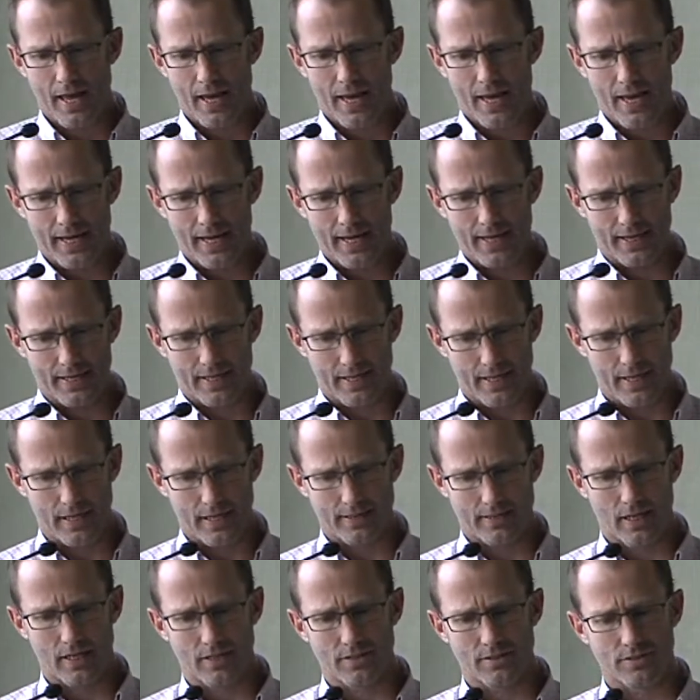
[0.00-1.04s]
And as
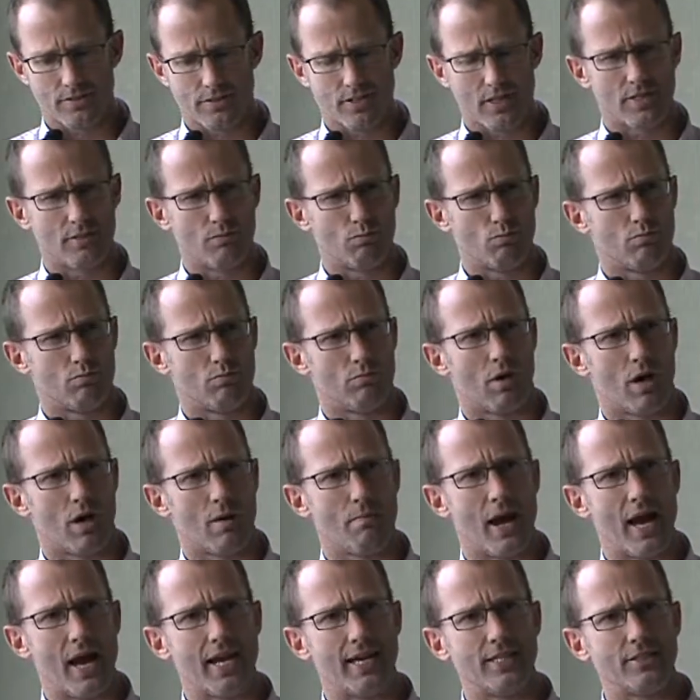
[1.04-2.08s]
Alison said, my
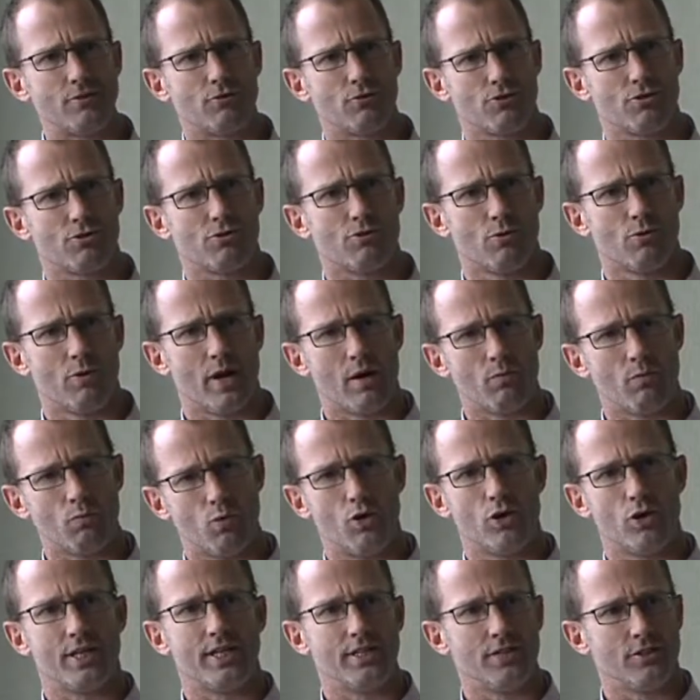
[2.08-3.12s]
main interests are around
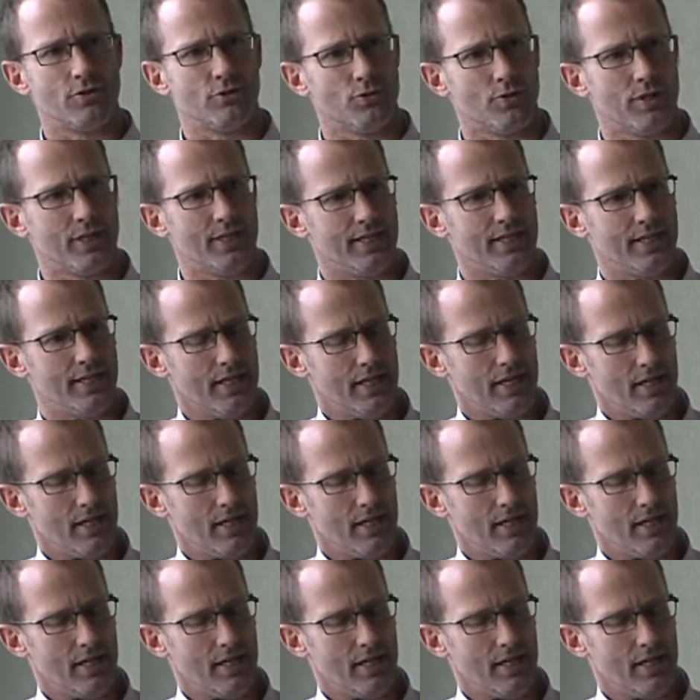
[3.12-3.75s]
work injury,